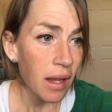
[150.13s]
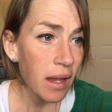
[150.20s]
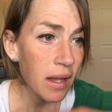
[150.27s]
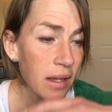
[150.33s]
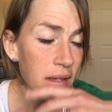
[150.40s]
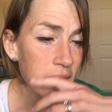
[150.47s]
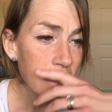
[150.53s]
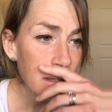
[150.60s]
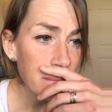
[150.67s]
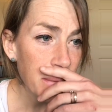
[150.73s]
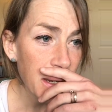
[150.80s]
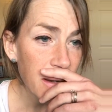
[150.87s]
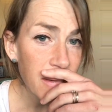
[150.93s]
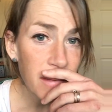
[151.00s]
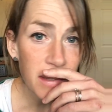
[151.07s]
and
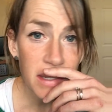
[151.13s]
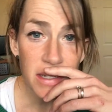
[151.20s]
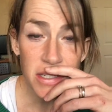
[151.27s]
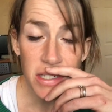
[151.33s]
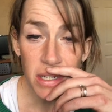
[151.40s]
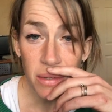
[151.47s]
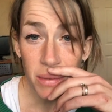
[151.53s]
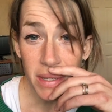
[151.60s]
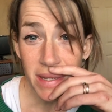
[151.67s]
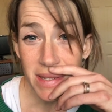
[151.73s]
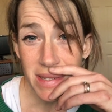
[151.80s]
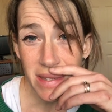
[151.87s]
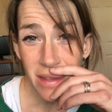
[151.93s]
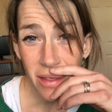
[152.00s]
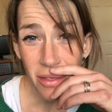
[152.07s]
apparently she
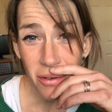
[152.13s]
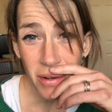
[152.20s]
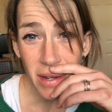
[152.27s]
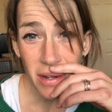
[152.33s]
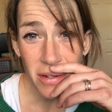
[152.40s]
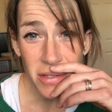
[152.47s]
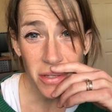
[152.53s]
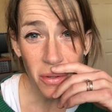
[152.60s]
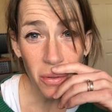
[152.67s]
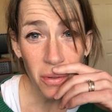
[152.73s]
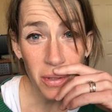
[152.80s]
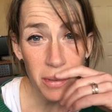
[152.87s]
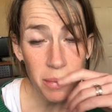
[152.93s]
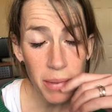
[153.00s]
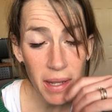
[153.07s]
was 3 years
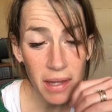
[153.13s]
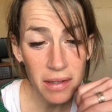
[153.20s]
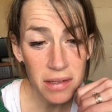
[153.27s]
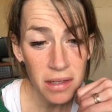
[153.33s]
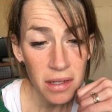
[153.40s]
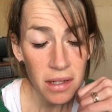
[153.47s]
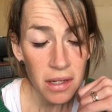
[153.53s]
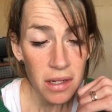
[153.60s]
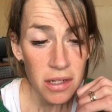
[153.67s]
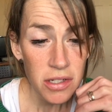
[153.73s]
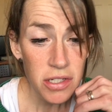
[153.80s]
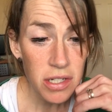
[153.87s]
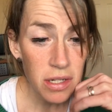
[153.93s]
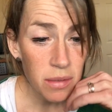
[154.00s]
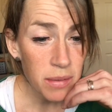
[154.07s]
old, but
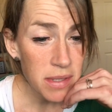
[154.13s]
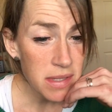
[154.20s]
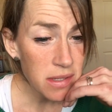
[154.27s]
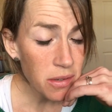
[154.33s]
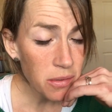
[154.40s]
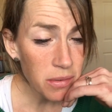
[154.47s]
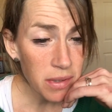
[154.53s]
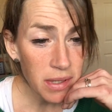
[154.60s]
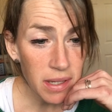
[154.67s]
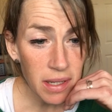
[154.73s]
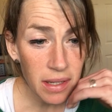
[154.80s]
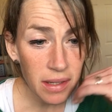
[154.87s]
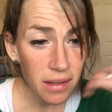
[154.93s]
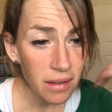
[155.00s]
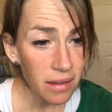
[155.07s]
she was
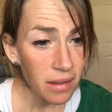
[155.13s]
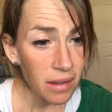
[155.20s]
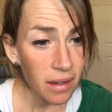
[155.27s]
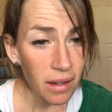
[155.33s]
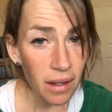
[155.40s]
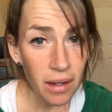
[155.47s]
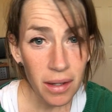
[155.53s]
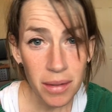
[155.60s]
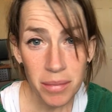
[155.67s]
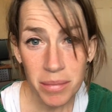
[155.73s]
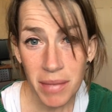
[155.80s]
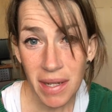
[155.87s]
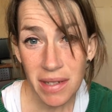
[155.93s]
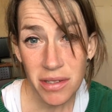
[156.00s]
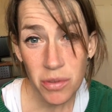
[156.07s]
only
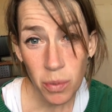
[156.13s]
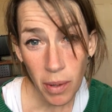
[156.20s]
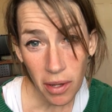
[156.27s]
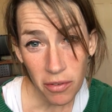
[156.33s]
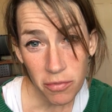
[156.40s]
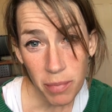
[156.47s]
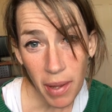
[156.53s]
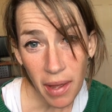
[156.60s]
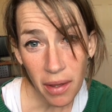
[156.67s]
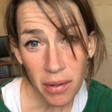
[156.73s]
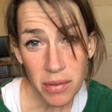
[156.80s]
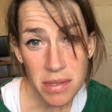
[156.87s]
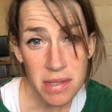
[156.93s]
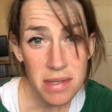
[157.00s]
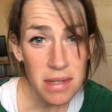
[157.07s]
like 12
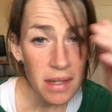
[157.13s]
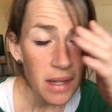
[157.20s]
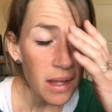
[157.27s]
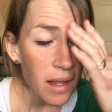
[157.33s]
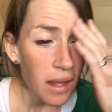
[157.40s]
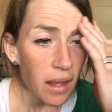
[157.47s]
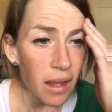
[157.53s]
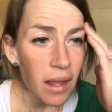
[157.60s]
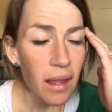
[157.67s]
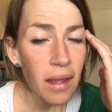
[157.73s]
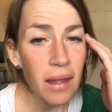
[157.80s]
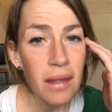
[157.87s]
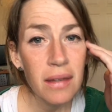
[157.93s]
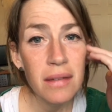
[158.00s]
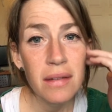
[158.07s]
pounds,
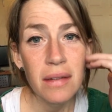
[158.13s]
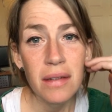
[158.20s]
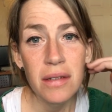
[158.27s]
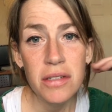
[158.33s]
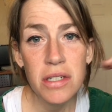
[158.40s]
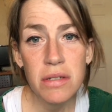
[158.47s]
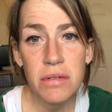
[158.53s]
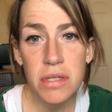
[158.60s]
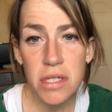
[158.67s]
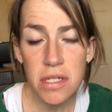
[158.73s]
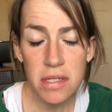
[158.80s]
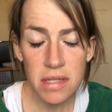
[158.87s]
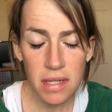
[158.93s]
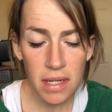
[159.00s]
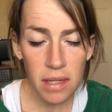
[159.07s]
and she was
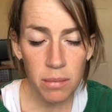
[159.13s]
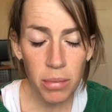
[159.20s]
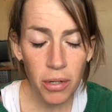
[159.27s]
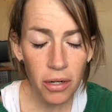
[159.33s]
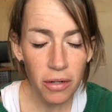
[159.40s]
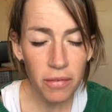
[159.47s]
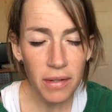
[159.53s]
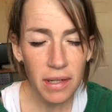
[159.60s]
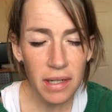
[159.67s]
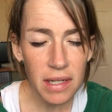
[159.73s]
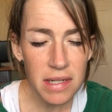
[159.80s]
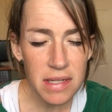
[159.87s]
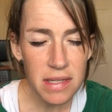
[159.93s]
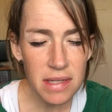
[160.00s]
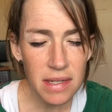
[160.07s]
just sitting perfectly
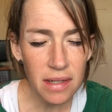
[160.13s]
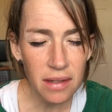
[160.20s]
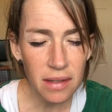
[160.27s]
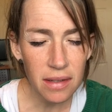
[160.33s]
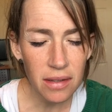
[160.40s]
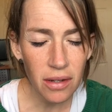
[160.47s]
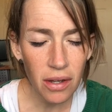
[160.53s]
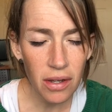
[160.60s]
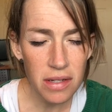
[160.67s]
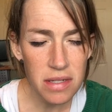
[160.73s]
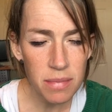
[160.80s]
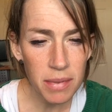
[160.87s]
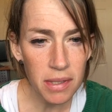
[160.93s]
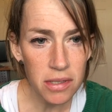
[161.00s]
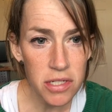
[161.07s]
still in the
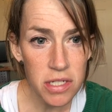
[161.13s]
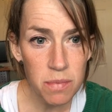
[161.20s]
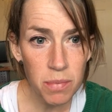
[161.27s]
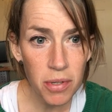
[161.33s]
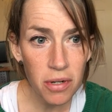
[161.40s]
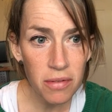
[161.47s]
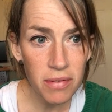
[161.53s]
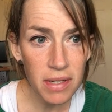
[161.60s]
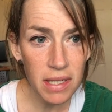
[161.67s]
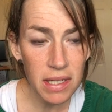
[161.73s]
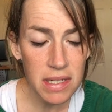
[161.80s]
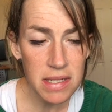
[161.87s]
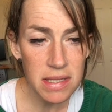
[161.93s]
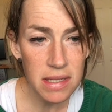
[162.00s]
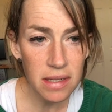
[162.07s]
hospital, just
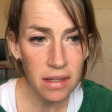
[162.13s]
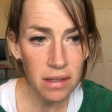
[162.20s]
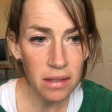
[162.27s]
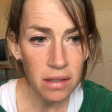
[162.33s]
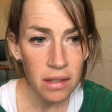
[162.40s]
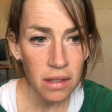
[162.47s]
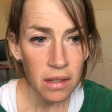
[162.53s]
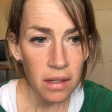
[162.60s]
perfectly still,